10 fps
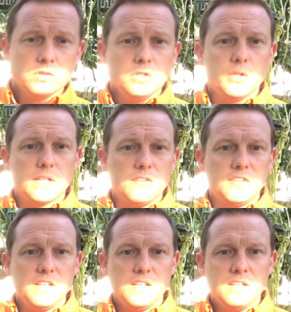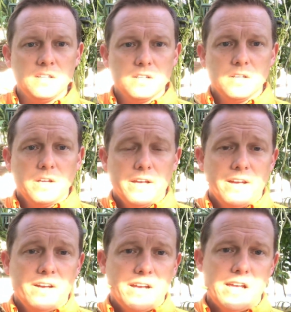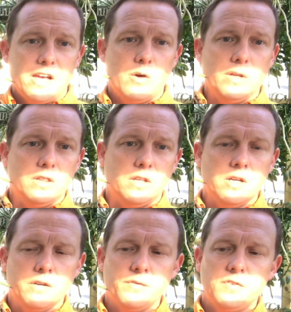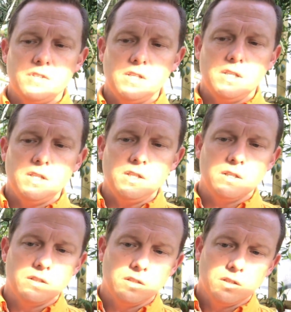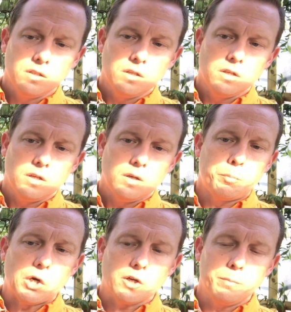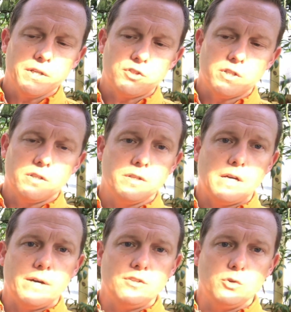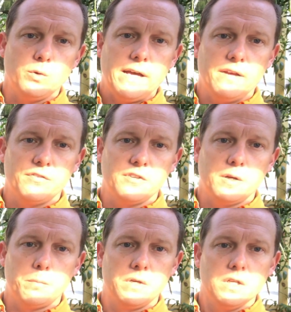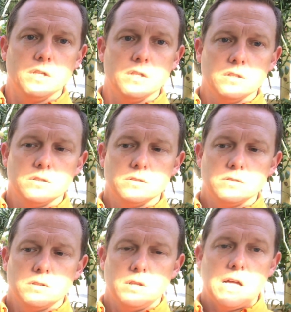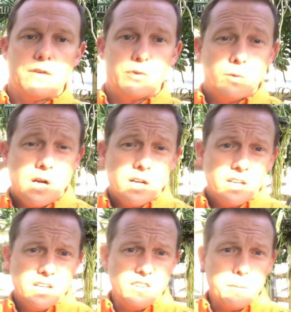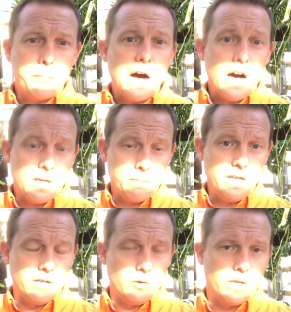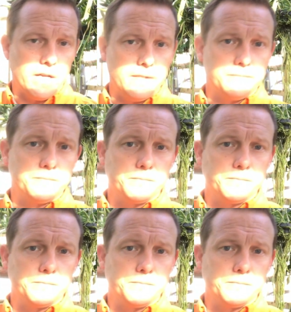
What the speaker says: you can see how it loves the bark mixture. Now I do have some lava rock in the bottom here, okay?